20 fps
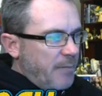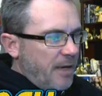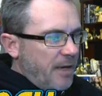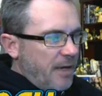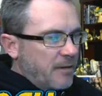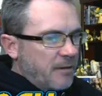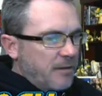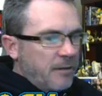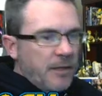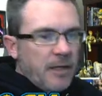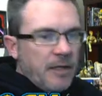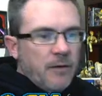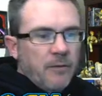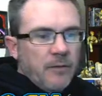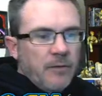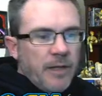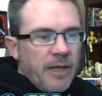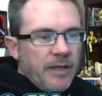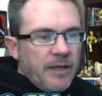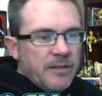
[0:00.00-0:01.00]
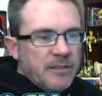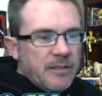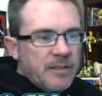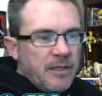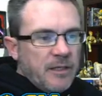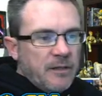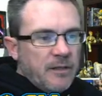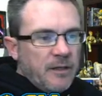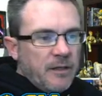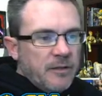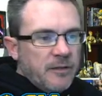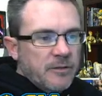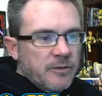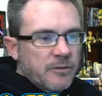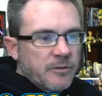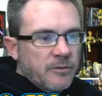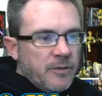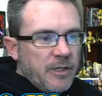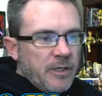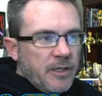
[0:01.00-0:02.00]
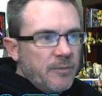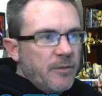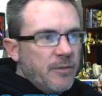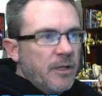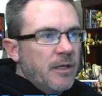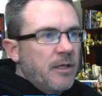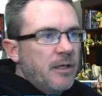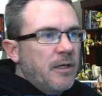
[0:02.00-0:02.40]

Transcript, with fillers: back to LEGO Legacy at the end of the stream.